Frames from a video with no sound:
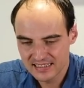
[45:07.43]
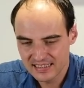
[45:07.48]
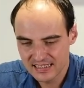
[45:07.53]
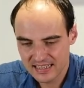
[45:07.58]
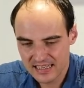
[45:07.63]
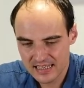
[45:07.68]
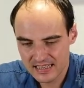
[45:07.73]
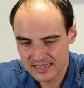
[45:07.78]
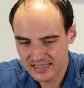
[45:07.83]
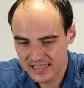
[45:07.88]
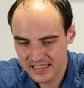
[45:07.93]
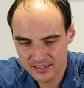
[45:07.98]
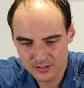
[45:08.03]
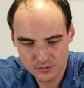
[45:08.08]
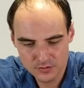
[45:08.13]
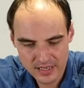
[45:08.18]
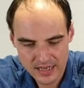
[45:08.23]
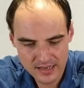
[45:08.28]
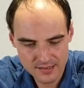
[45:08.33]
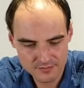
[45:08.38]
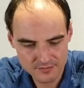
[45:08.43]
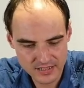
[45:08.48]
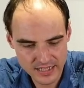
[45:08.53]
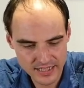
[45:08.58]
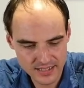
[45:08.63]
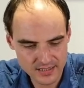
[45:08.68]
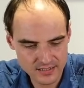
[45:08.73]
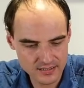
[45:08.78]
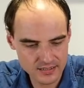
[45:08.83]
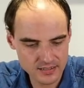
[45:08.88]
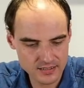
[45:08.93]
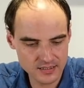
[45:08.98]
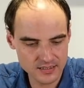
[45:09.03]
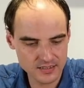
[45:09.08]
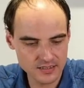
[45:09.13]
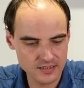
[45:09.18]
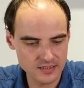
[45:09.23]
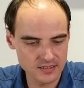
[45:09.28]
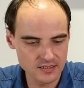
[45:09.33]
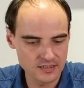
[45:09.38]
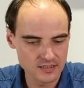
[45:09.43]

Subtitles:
And then you have like the